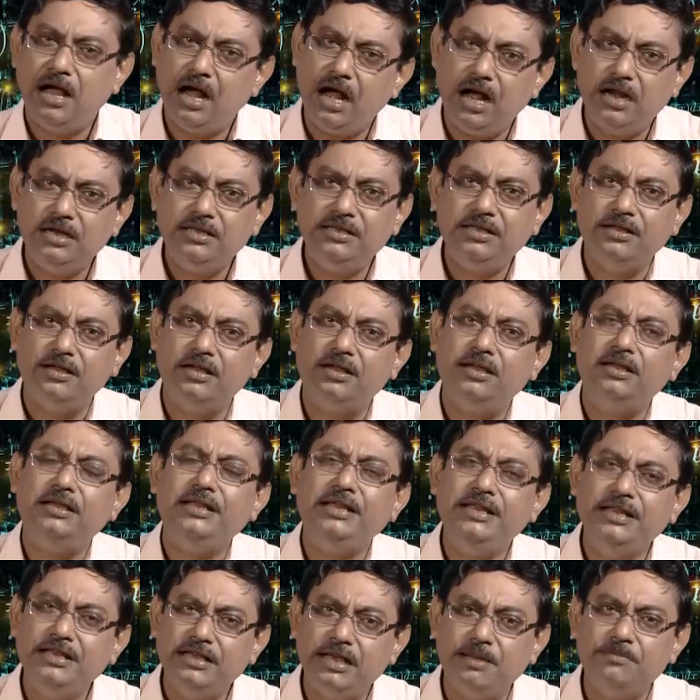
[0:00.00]
are the
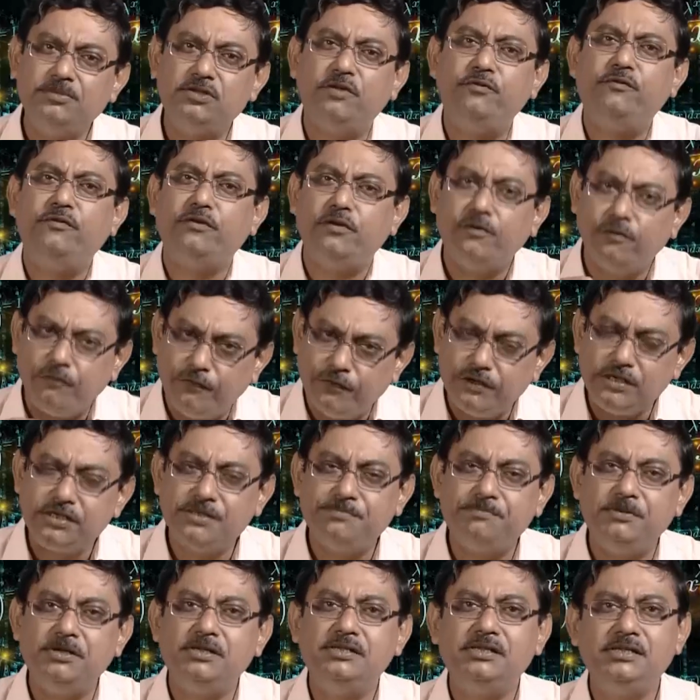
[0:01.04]
incomes of
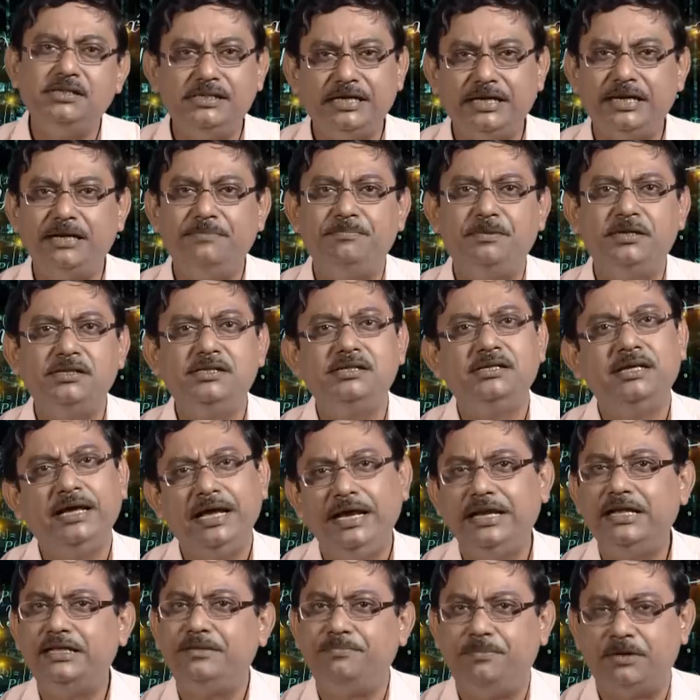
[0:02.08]
first person, second person,
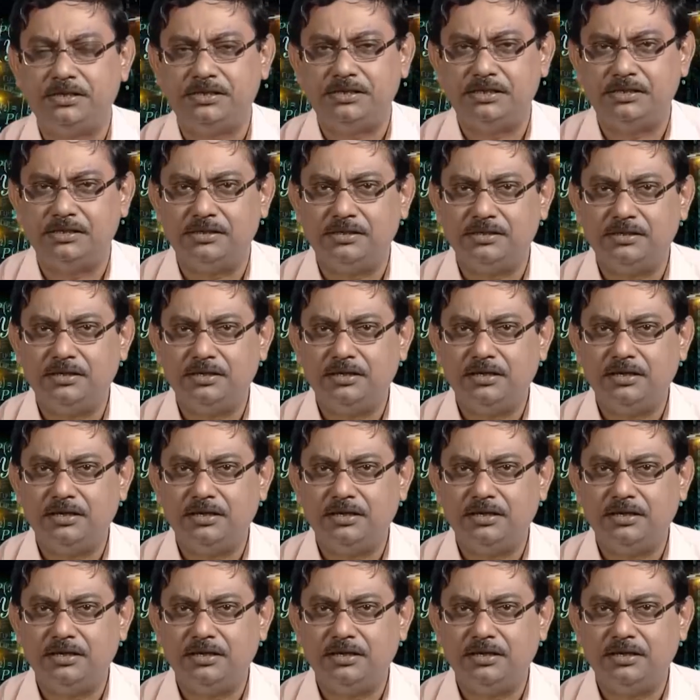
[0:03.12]
nth person.